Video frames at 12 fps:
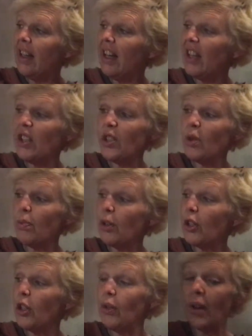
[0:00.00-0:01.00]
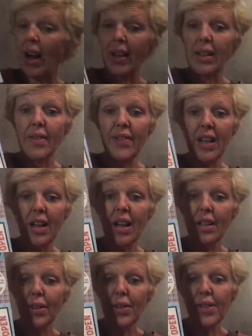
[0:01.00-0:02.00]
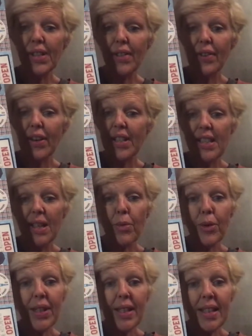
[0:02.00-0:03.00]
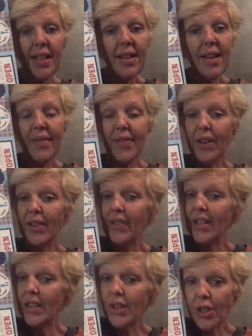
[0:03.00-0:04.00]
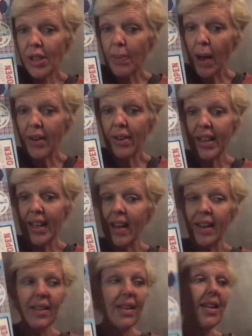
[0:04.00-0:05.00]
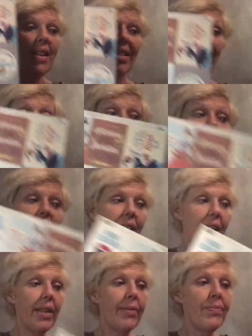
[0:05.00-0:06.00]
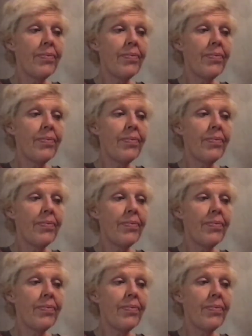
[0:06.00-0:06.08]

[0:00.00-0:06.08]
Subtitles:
It's super cute. I love the colors. They're very summery, very vintage inspired again. Lovely.